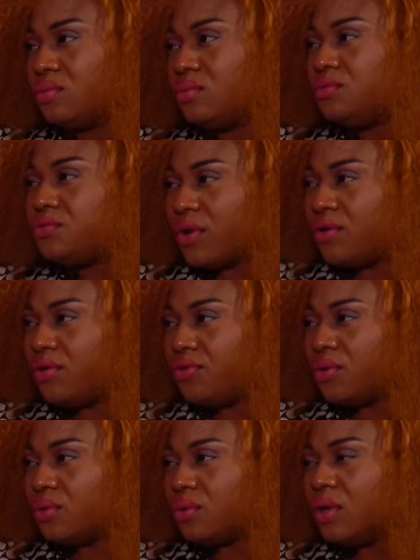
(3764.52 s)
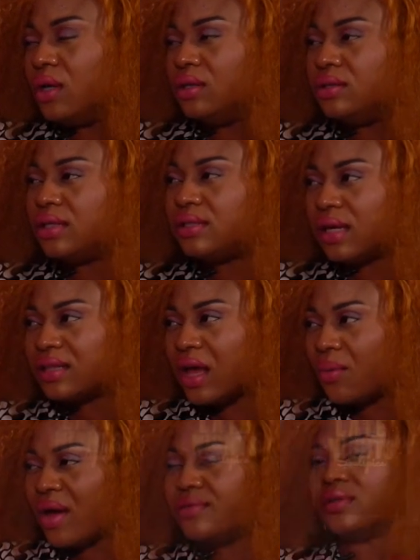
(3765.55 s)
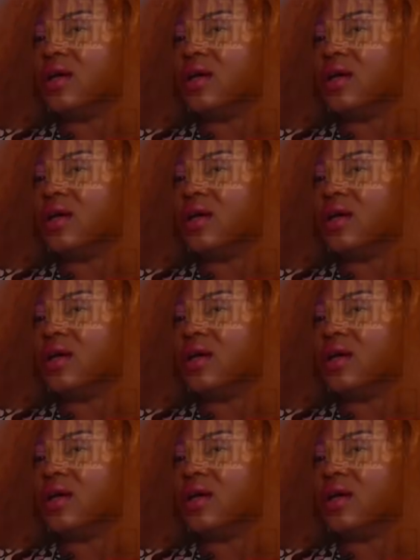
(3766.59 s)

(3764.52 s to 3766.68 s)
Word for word: Very few. they thing, take their wives.